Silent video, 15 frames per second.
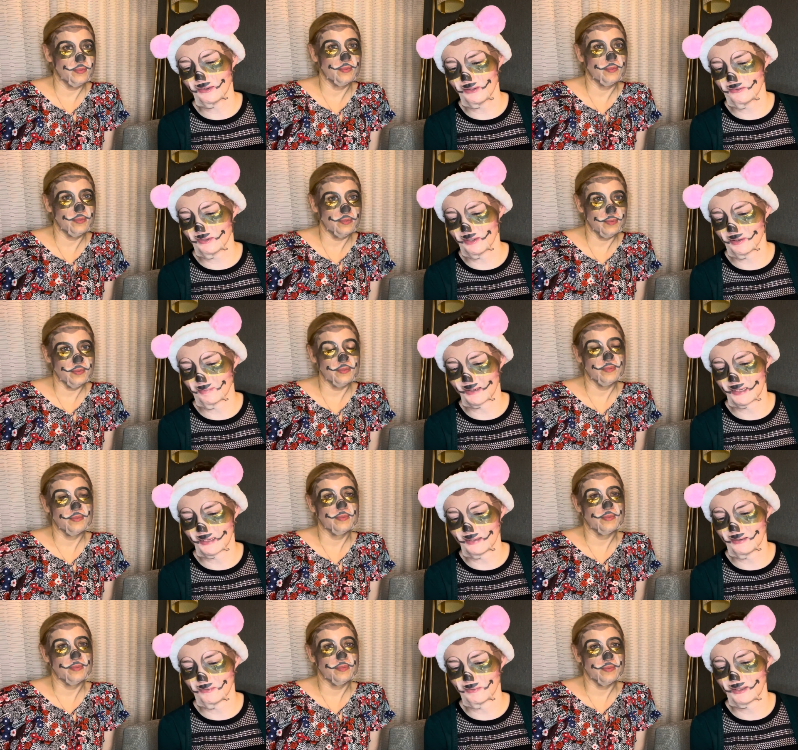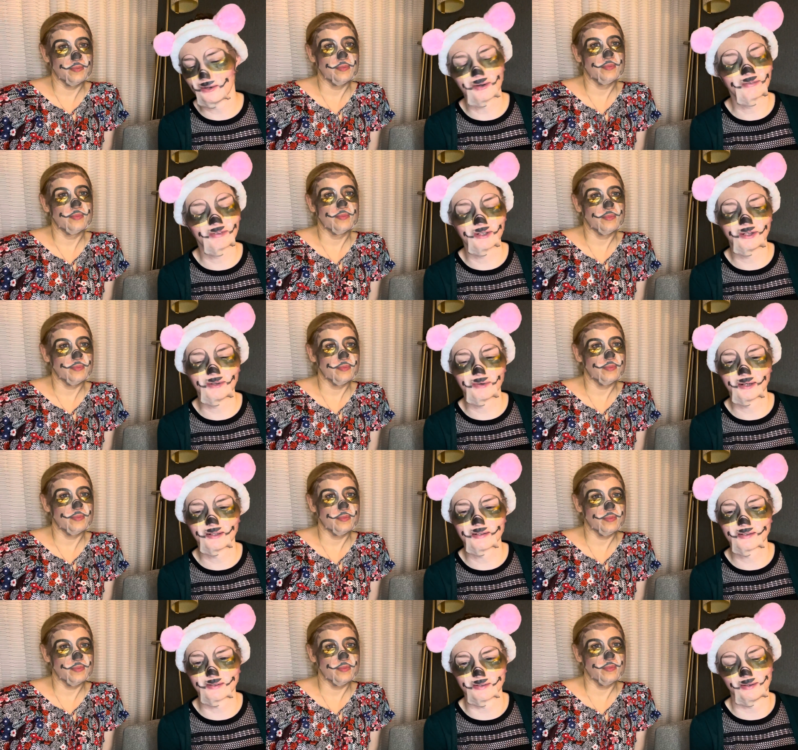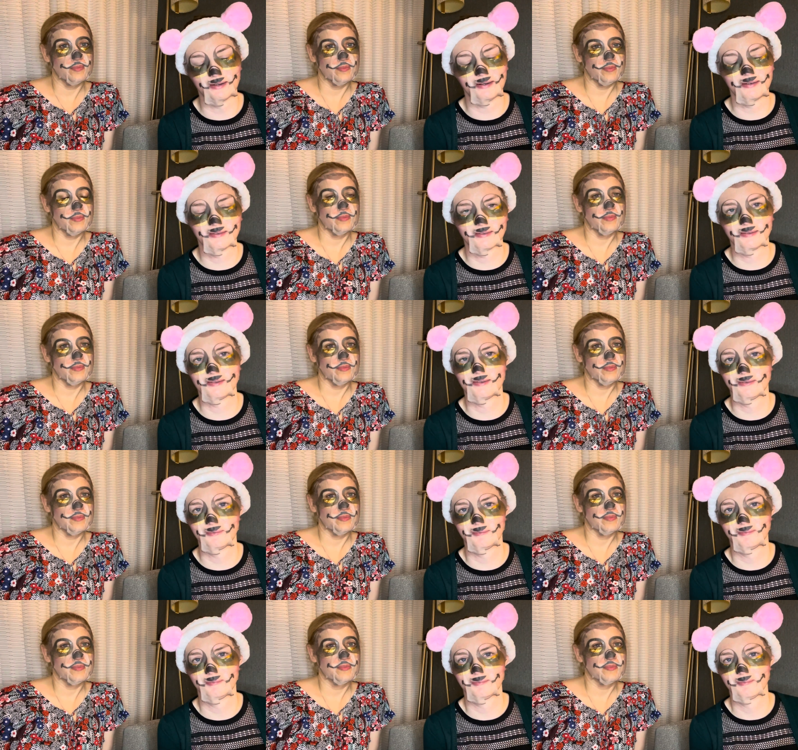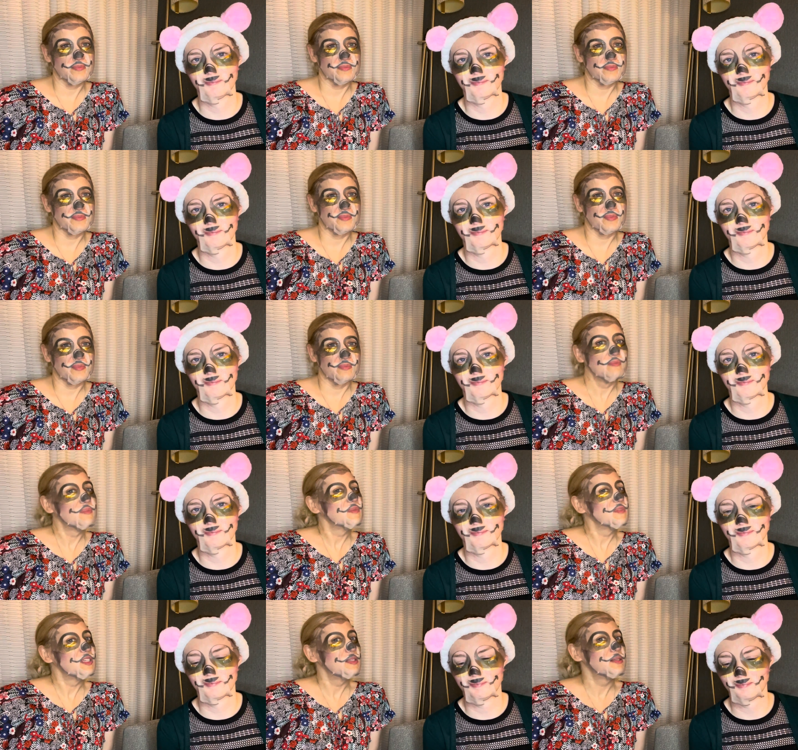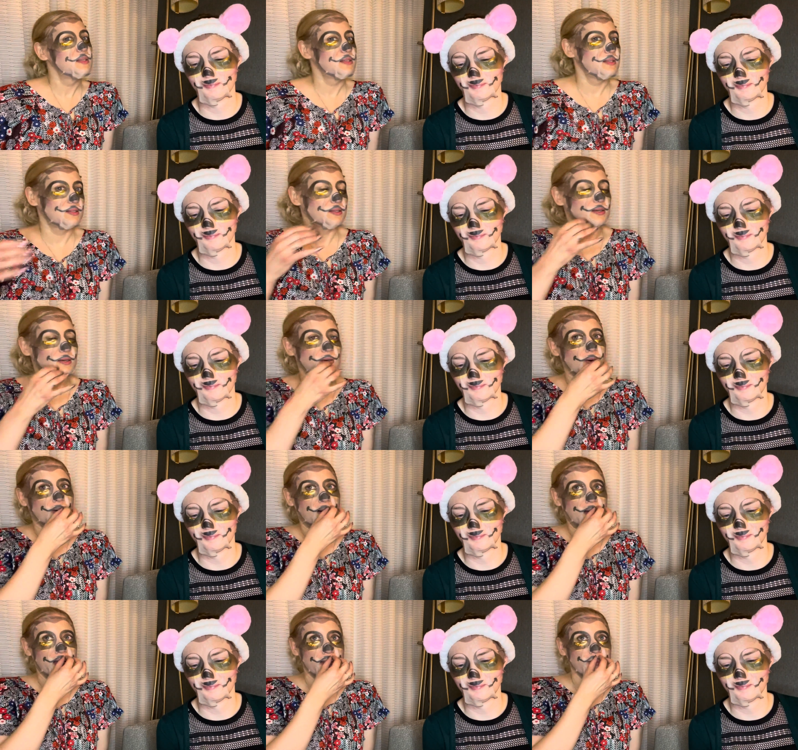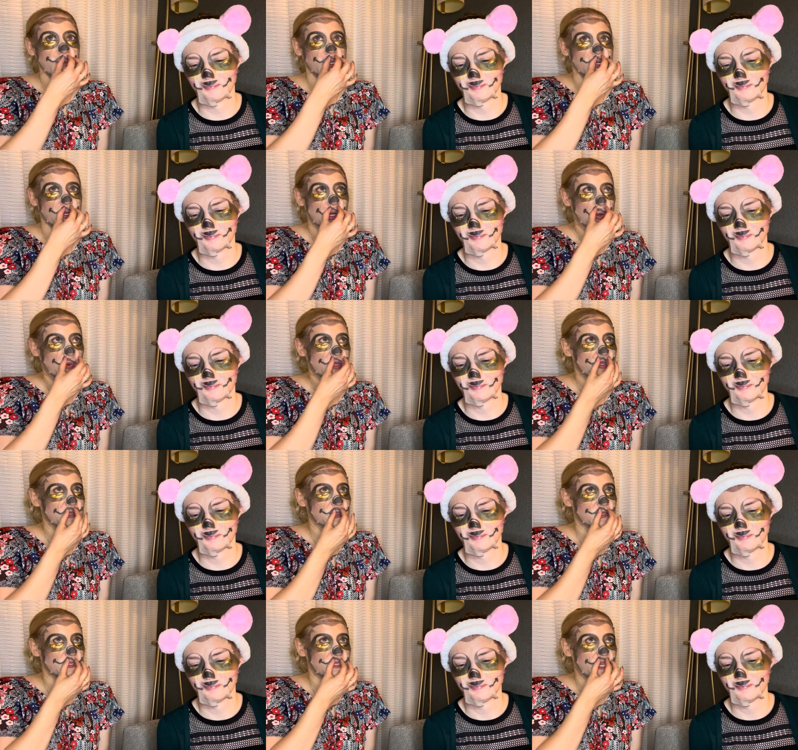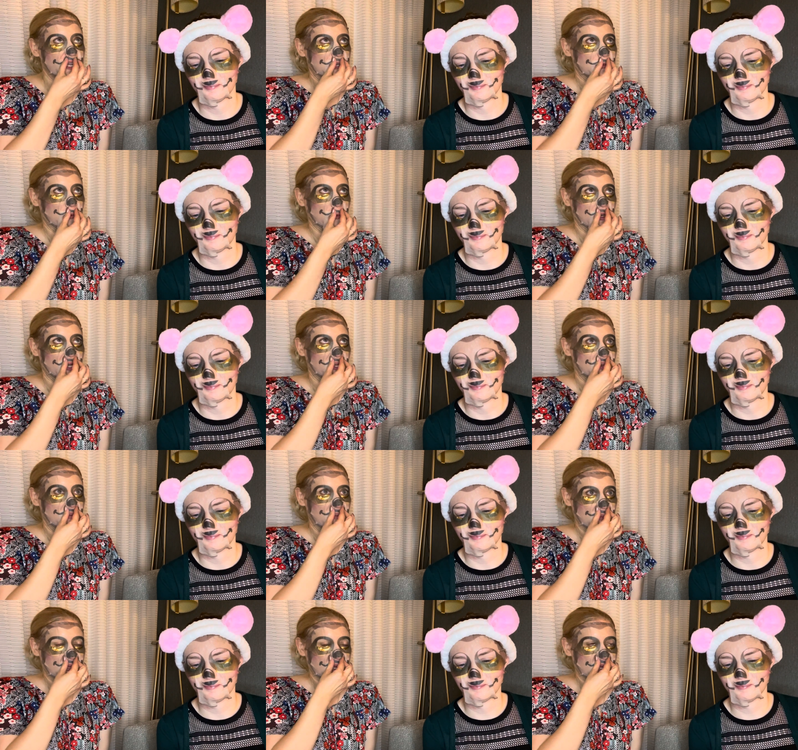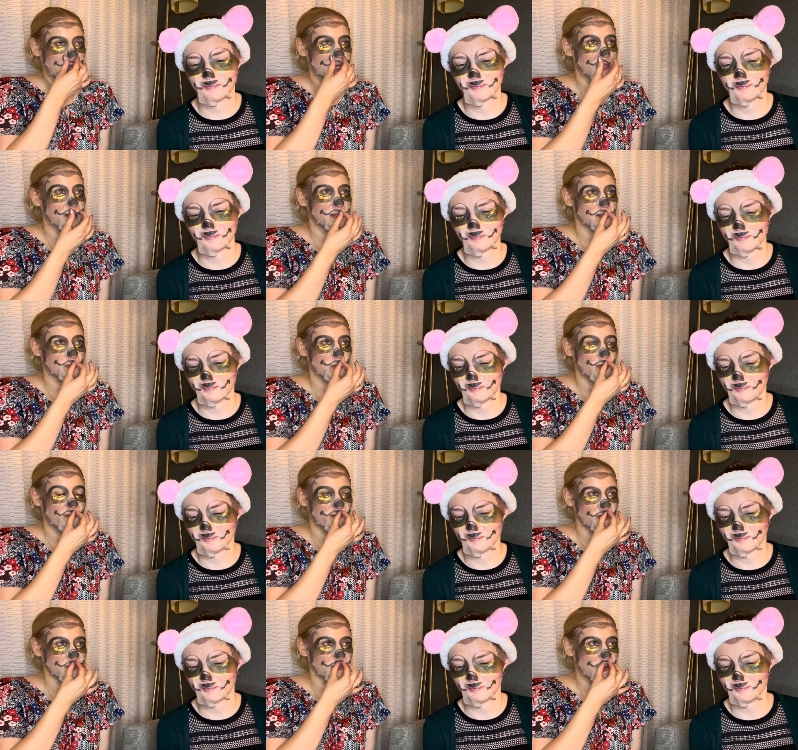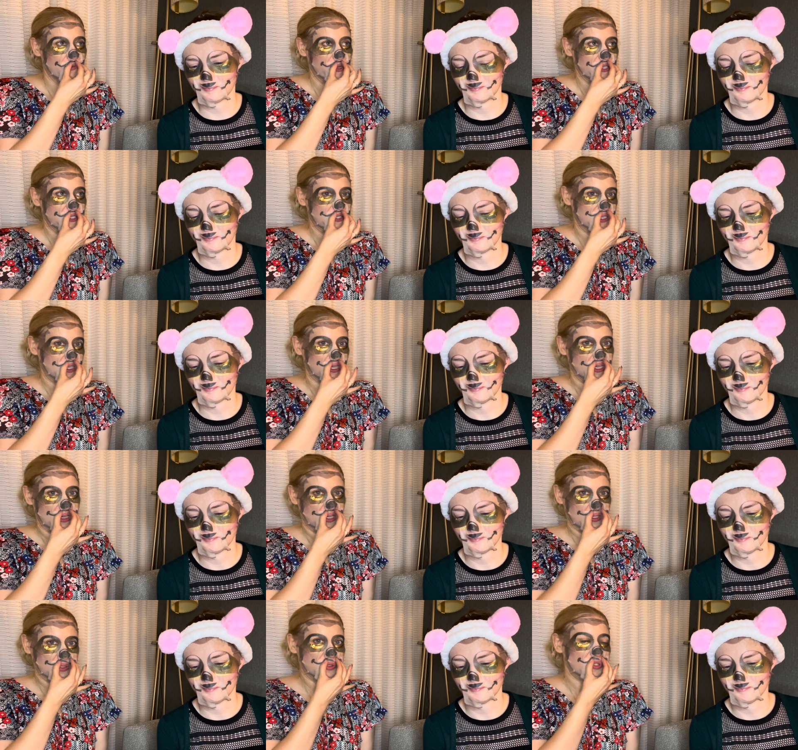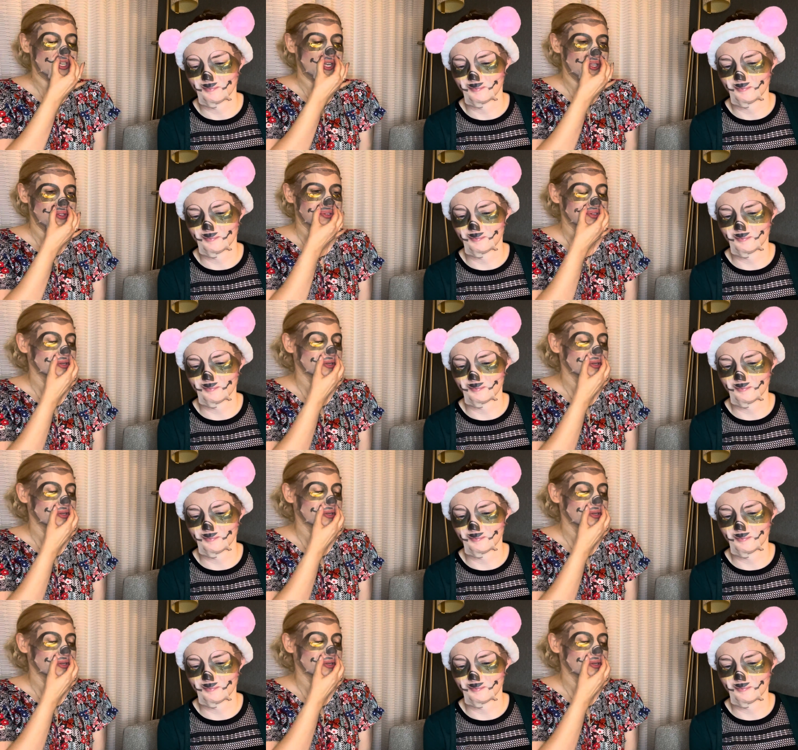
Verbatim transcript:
Speaker 1: over your body whenever you are dishonest?
Speaker 2: So I'm gonna go with the second one because, well, first of all, my skin does change